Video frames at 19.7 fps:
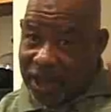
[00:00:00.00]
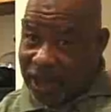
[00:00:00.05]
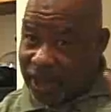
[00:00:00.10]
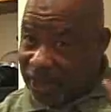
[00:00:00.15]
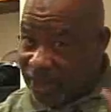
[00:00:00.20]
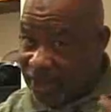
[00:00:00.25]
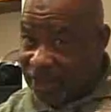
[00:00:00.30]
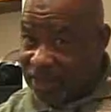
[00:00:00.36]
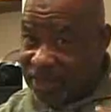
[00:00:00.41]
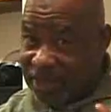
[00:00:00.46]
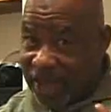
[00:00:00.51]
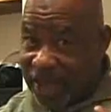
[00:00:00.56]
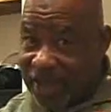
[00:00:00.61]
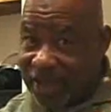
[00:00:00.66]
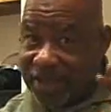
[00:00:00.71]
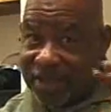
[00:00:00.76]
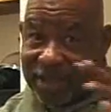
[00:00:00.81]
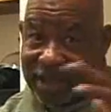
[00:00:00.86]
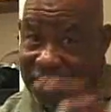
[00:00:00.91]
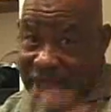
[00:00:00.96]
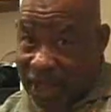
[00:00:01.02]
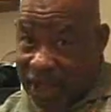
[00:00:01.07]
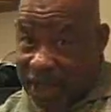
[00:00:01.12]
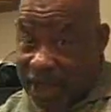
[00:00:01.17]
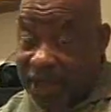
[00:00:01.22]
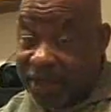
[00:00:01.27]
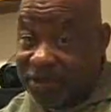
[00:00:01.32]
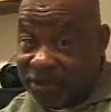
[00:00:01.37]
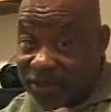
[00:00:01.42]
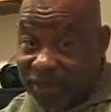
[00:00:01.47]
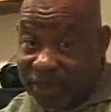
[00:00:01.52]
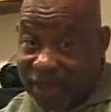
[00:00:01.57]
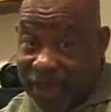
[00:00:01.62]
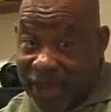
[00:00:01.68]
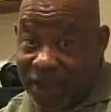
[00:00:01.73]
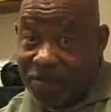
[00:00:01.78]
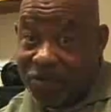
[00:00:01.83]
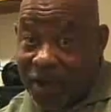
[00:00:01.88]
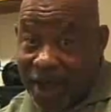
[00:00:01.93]
insight that I
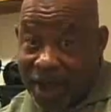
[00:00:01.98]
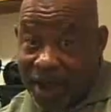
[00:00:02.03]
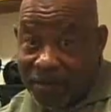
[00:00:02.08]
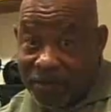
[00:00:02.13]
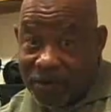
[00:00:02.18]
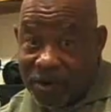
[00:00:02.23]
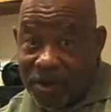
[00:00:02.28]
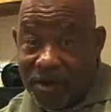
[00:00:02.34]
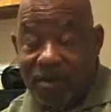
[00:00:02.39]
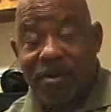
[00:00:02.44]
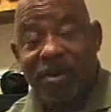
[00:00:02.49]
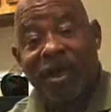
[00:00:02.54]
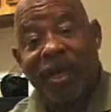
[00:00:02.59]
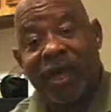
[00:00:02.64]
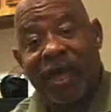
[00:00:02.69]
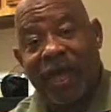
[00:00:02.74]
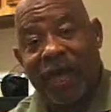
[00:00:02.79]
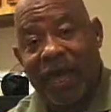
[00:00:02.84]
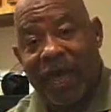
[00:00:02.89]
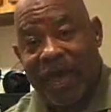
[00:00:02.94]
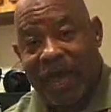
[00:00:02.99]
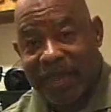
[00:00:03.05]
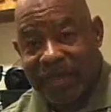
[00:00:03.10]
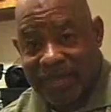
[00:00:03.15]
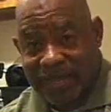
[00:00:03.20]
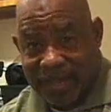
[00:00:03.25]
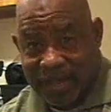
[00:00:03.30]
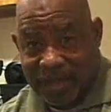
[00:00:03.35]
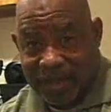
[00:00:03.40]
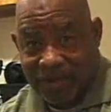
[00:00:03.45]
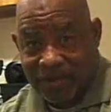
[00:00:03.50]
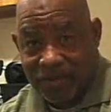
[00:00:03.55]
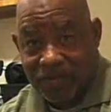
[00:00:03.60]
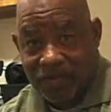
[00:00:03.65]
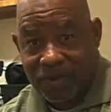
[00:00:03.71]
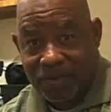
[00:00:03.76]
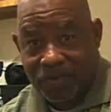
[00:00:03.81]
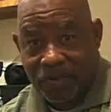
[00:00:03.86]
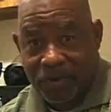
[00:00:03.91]
understand why I'm wrong, and then
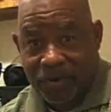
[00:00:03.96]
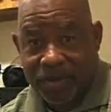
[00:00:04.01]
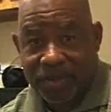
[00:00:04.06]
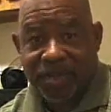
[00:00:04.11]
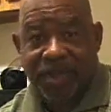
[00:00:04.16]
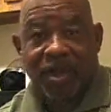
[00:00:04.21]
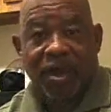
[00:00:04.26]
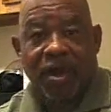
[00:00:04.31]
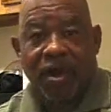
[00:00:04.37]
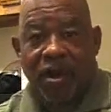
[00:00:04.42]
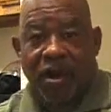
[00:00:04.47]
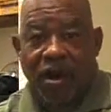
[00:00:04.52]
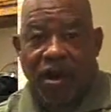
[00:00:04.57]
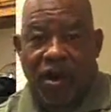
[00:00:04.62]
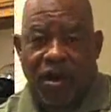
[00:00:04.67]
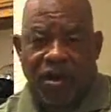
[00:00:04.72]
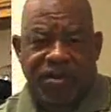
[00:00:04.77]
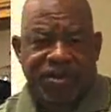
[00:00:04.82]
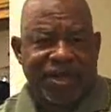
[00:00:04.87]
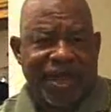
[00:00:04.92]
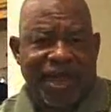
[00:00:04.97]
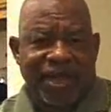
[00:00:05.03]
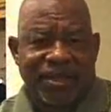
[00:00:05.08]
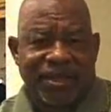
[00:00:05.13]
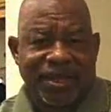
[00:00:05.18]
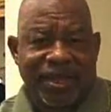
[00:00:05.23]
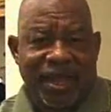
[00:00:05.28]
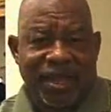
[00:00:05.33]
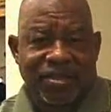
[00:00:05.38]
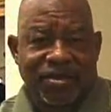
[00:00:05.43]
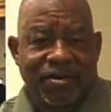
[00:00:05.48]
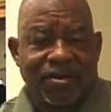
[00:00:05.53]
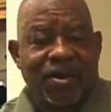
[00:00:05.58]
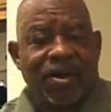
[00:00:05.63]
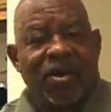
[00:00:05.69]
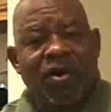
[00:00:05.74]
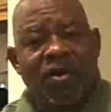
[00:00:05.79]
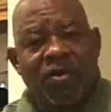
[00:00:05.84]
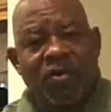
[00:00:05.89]
remorse. all tied together
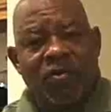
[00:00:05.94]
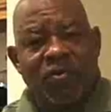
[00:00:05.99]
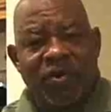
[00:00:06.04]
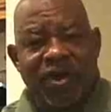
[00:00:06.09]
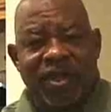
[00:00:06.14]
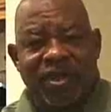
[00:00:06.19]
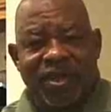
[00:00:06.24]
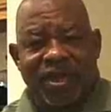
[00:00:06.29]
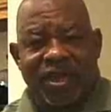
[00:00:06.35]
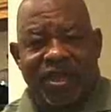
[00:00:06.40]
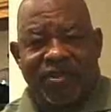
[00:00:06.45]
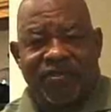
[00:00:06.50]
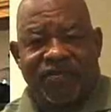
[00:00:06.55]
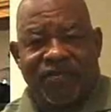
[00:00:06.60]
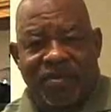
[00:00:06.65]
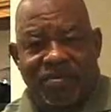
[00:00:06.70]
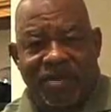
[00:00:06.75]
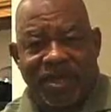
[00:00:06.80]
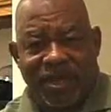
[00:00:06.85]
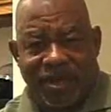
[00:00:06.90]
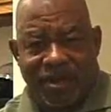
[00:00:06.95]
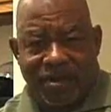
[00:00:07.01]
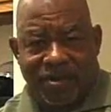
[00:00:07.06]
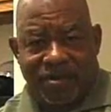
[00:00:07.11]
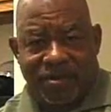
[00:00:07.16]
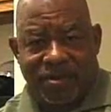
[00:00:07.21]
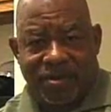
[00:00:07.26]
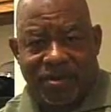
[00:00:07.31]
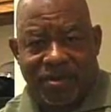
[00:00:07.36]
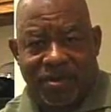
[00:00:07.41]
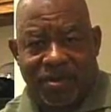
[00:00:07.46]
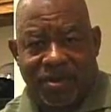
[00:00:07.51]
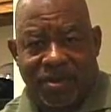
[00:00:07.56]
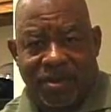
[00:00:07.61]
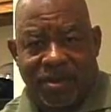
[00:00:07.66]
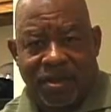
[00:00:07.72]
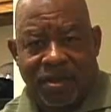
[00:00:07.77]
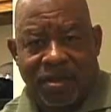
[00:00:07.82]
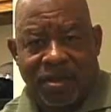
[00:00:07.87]
when it's from here.
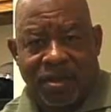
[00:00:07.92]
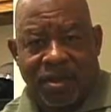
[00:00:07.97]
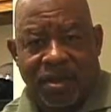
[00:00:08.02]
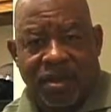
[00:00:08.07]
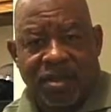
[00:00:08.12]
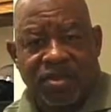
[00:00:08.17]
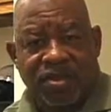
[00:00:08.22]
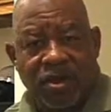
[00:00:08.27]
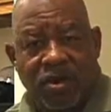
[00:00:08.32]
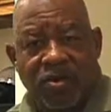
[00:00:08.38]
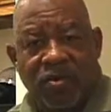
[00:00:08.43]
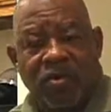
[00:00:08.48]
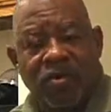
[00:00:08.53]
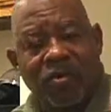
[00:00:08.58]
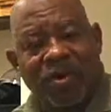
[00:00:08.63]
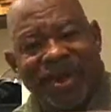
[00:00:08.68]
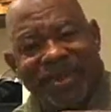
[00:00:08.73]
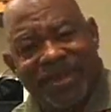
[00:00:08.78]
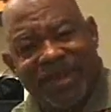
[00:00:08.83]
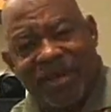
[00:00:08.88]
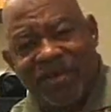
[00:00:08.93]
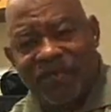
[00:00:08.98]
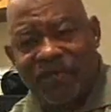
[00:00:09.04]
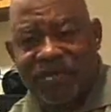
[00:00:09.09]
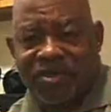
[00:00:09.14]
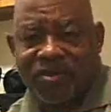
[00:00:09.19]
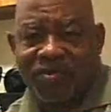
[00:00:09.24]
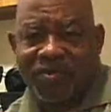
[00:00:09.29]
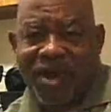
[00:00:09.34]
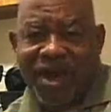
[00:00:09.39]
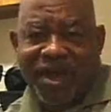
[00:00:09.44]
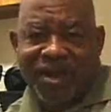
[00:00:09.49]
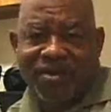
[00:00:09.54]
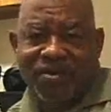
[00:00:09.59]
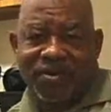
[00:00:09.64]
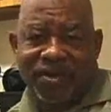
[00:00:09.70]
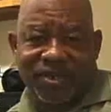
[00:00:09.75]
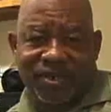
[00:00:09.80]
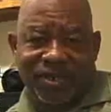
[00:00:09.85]
So watch out for the why
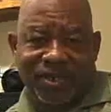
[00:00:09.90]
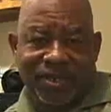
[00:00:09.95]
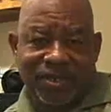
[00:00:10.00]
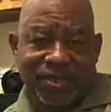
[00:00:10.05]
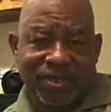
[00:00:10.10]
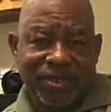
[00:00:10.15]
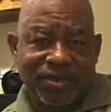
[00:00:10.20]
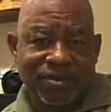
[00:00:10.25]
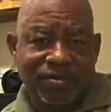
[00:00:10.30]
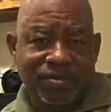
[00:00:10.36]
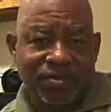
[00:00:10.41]
questions.